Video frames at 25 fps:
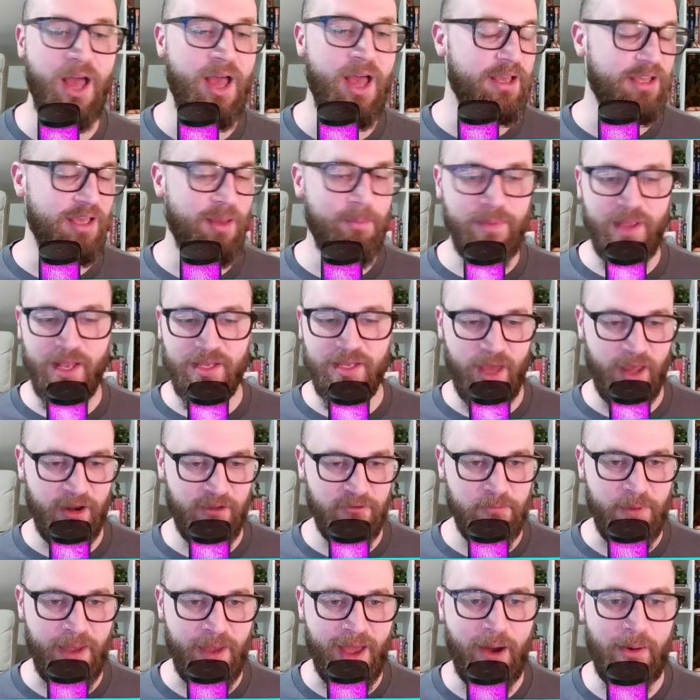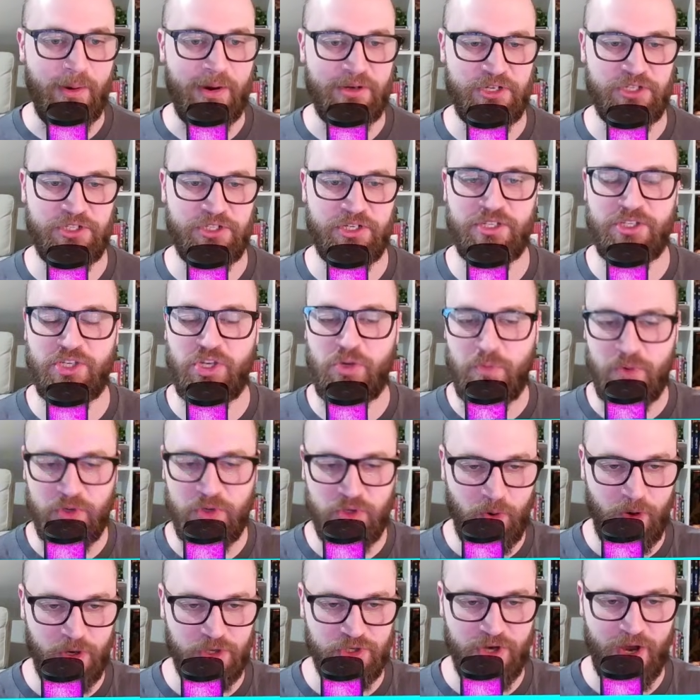Can be a ton of power. Just because Human
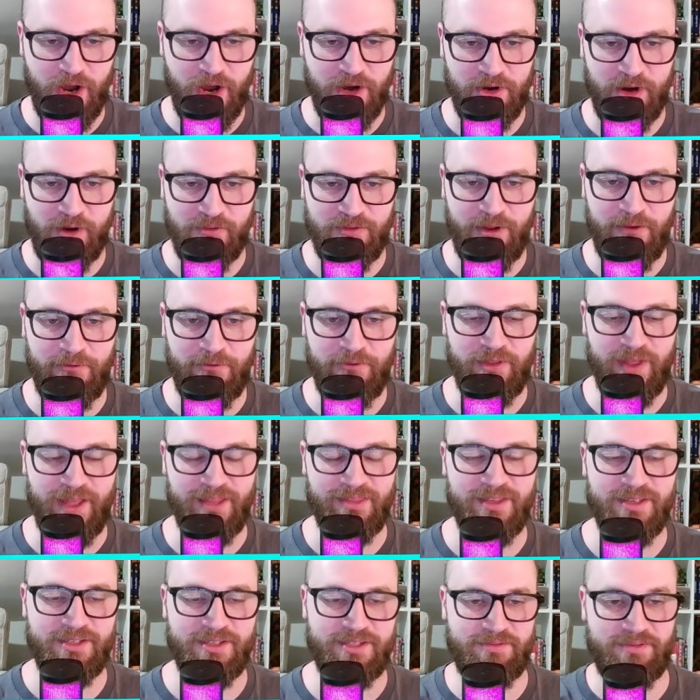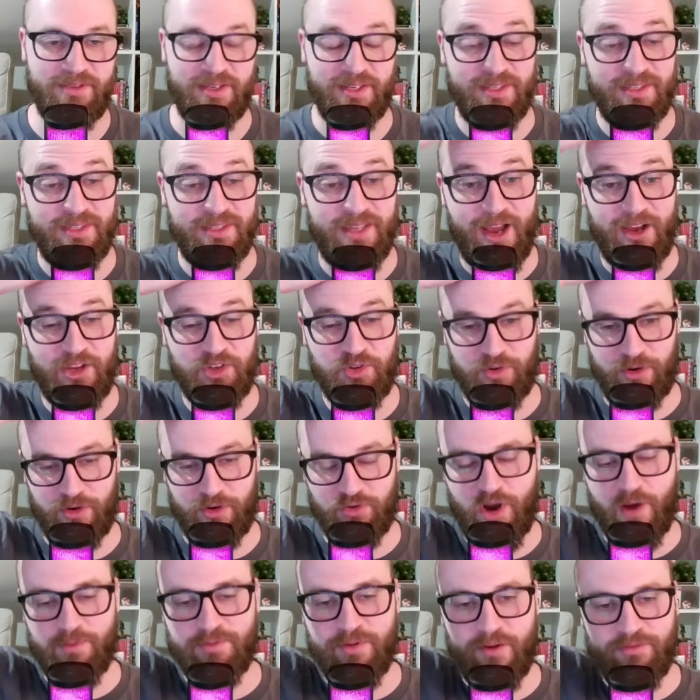Torch got nerfed, I feel like this deck sort of
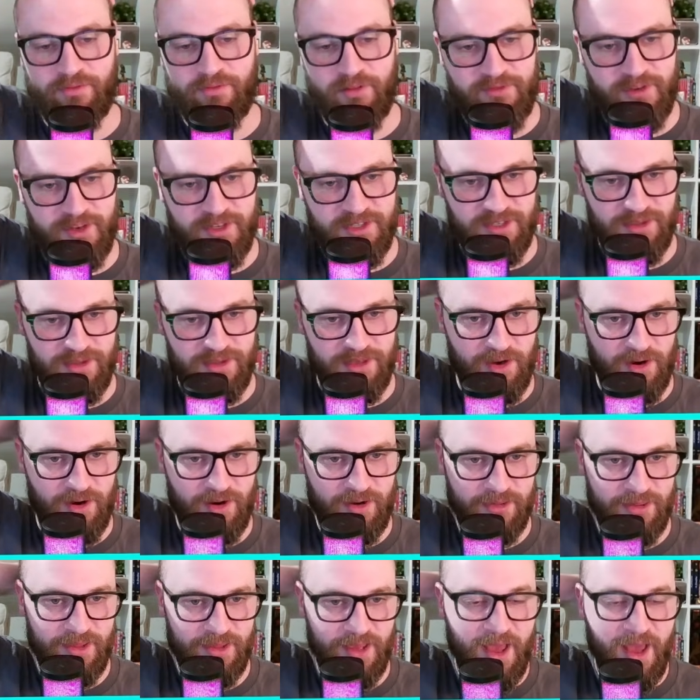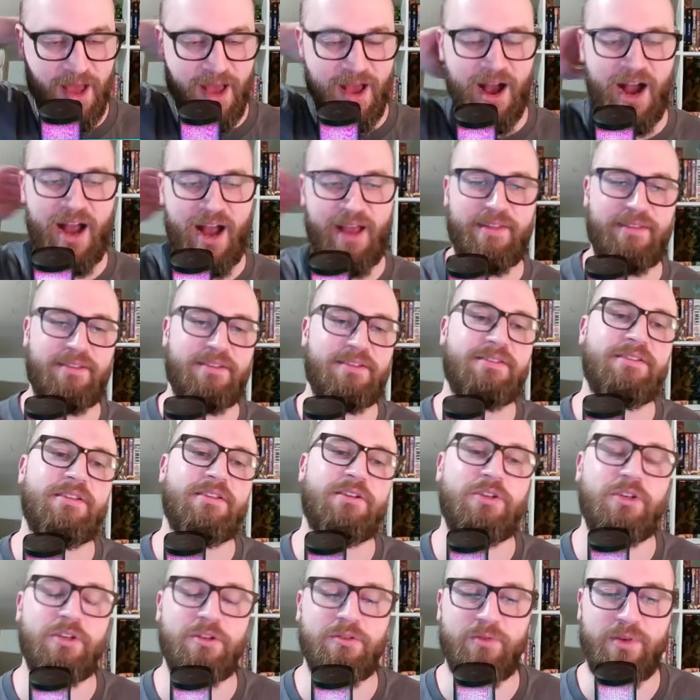dropped off the face of the earth. I think this is a
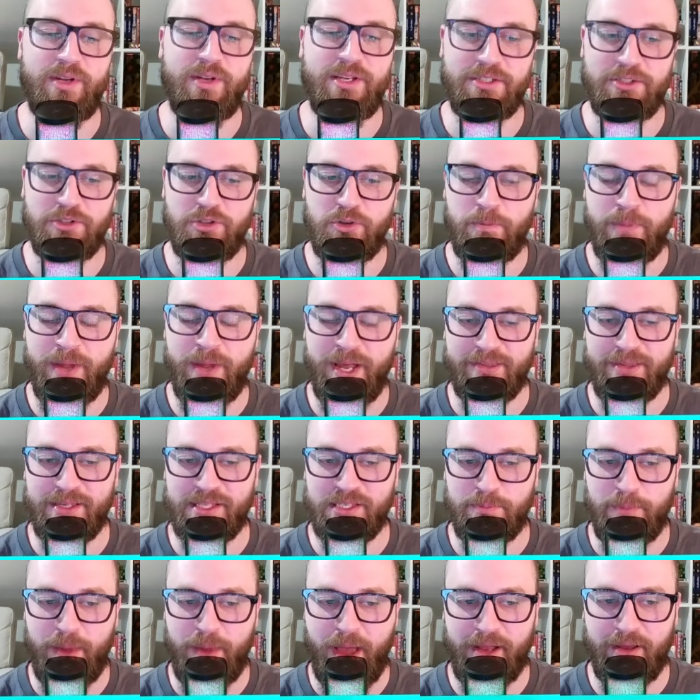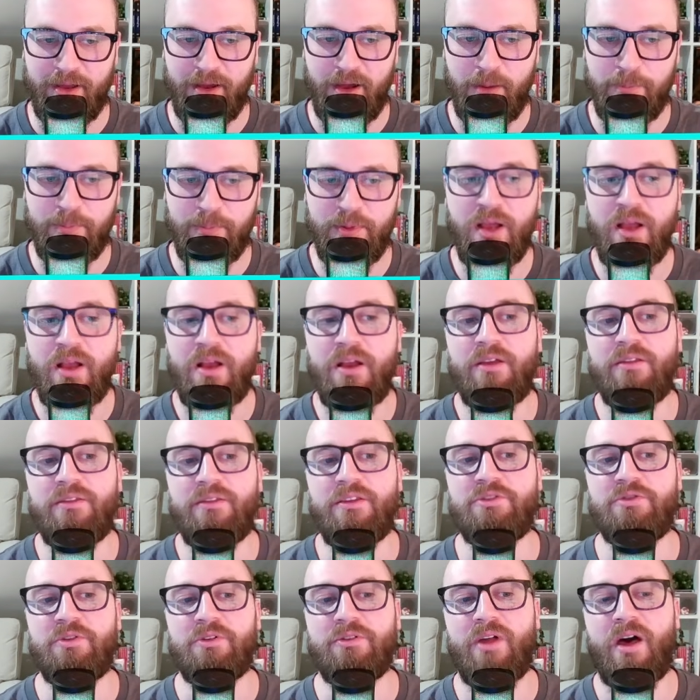good reason to pick this back up.
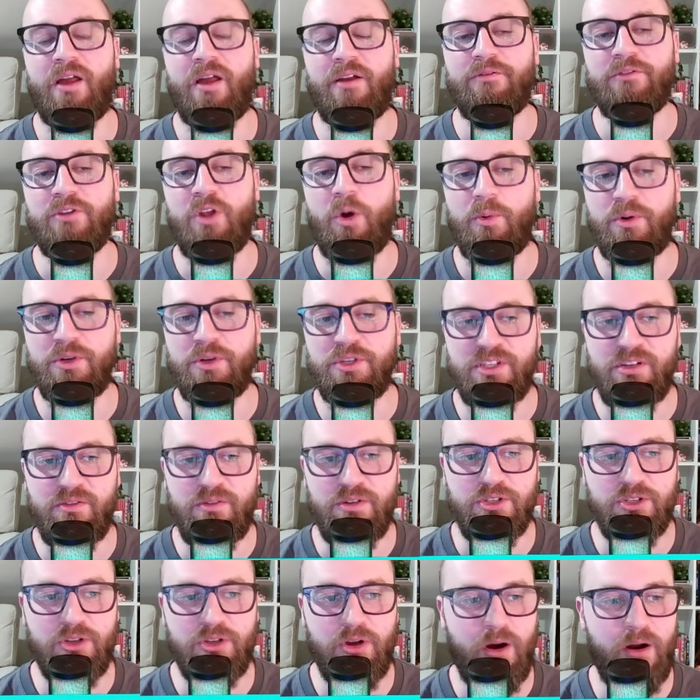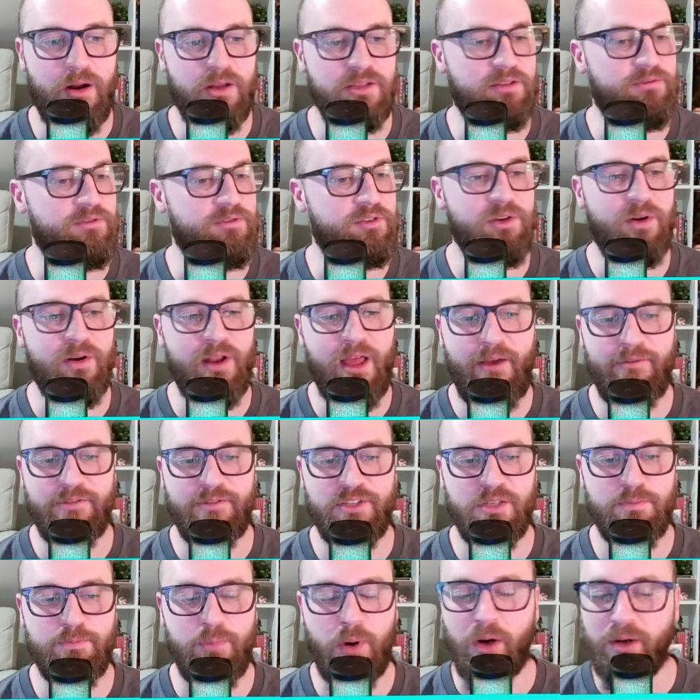These are a lot of lower series cards. If you don't have
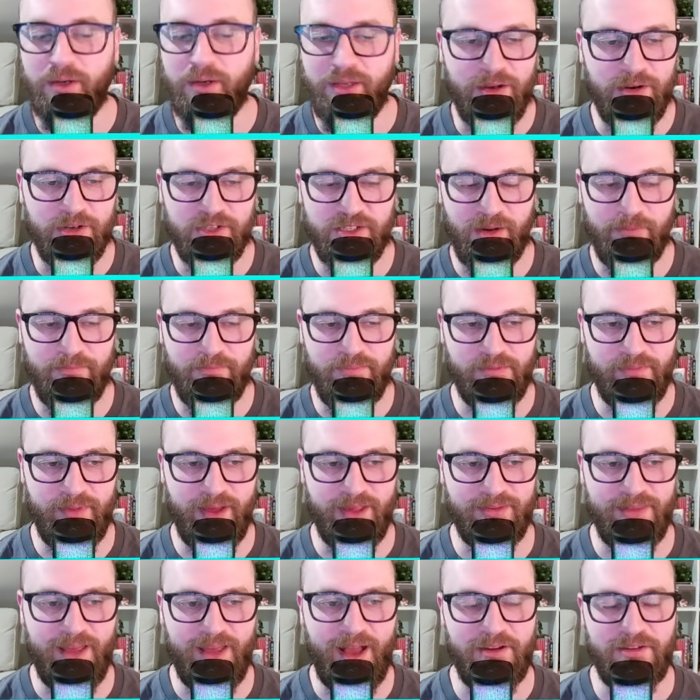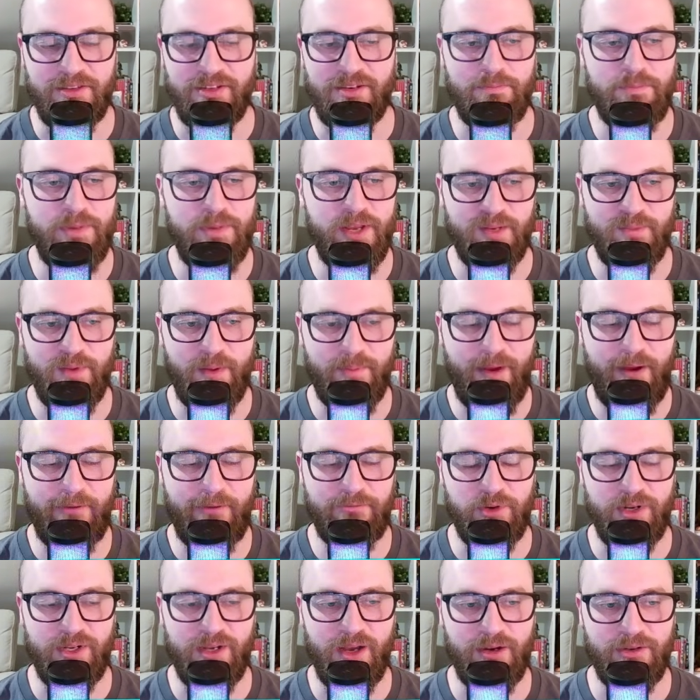Sparky or something like that, you didn't pick him up after
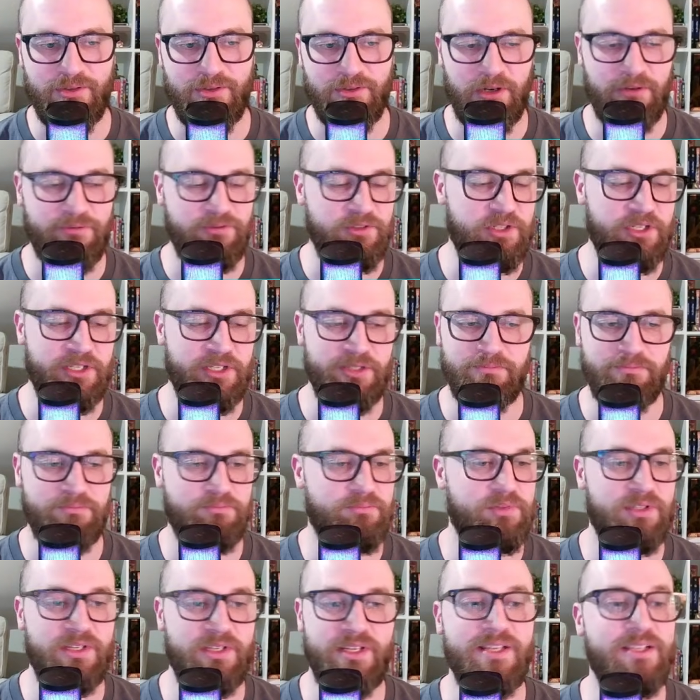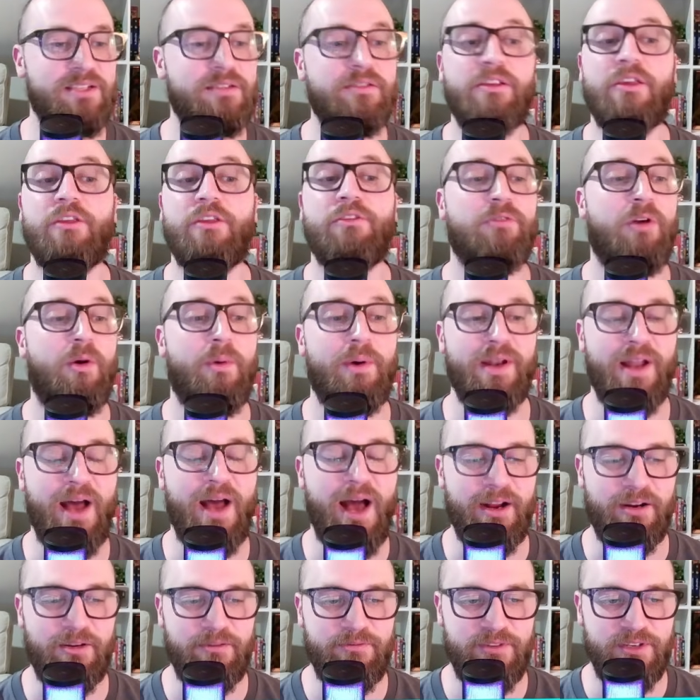he got nerfed, you can easily throw in
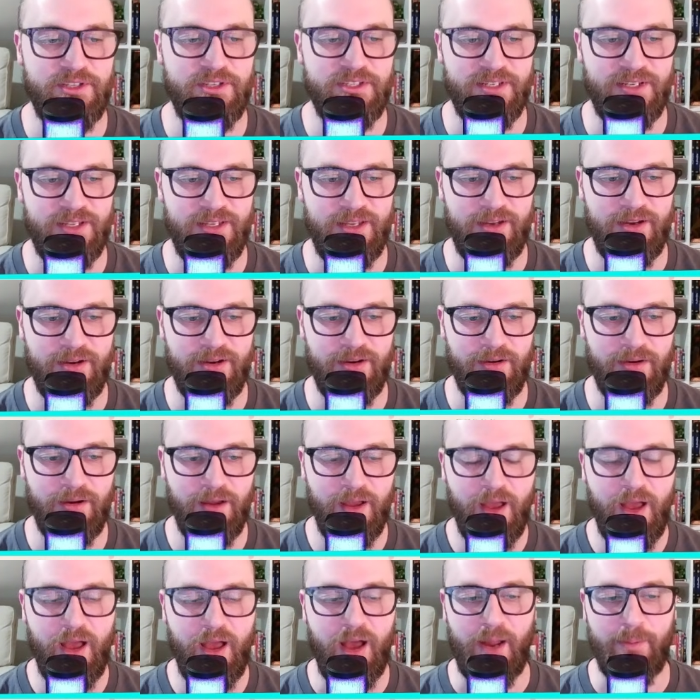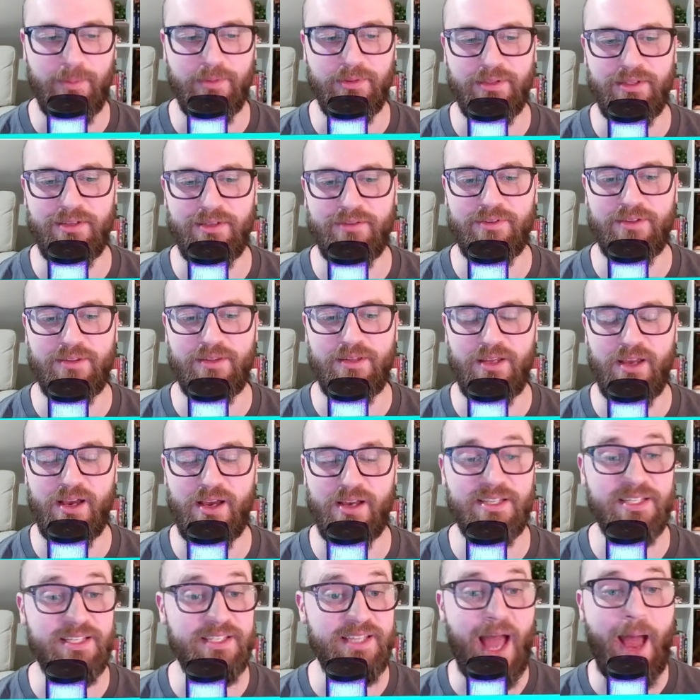Iron Fist in here. I believe in the
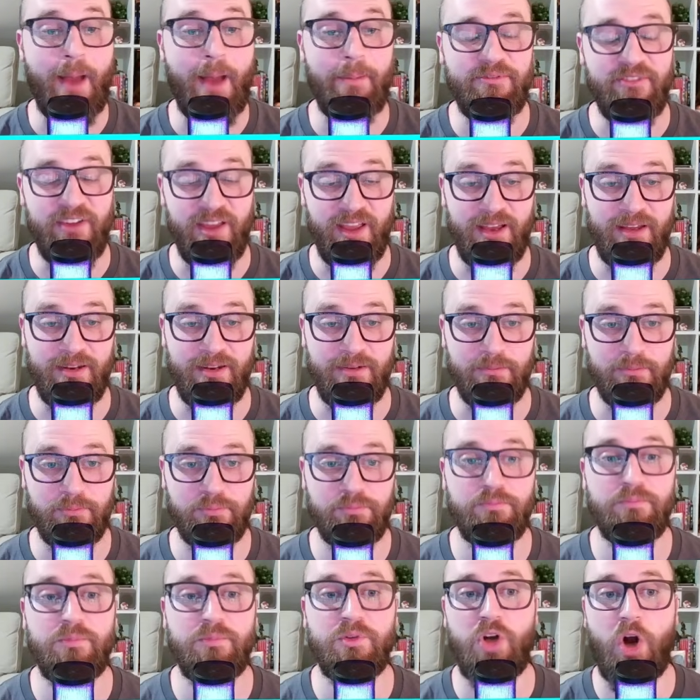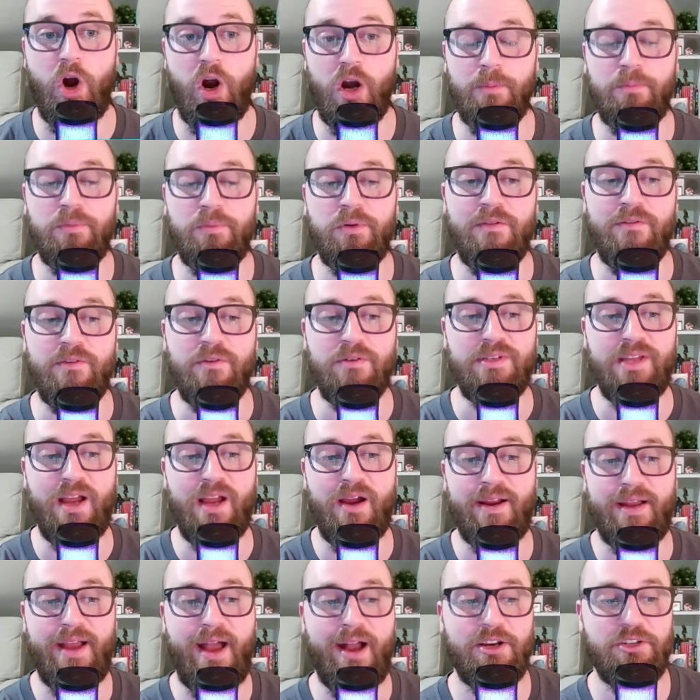Snap Fan card preview,
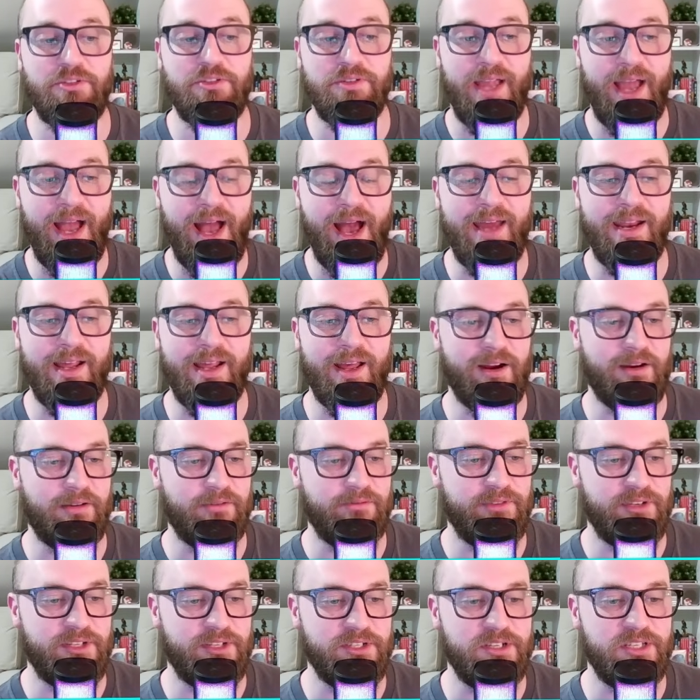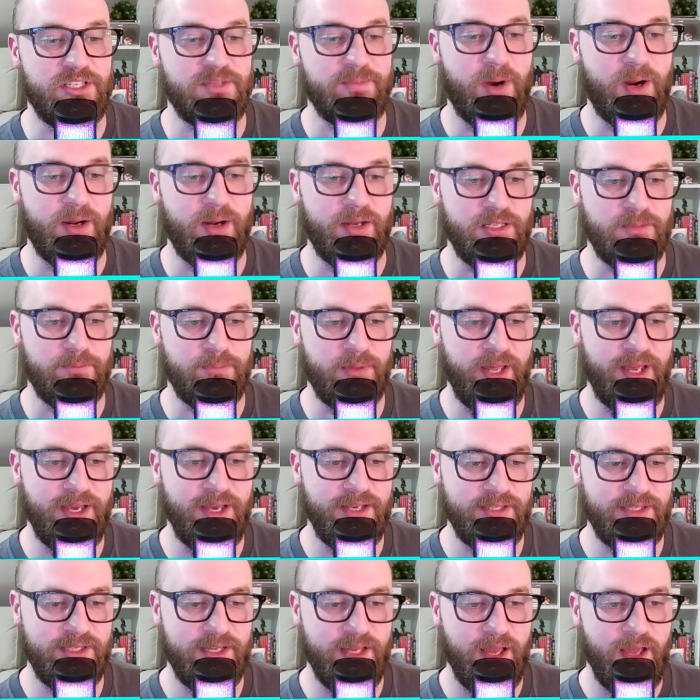Derek actually had Iron Fist in Sparky's
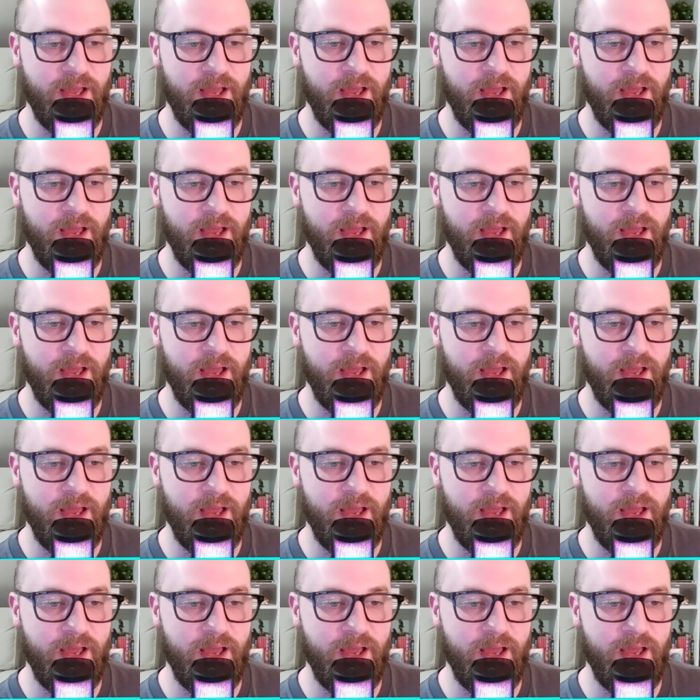place.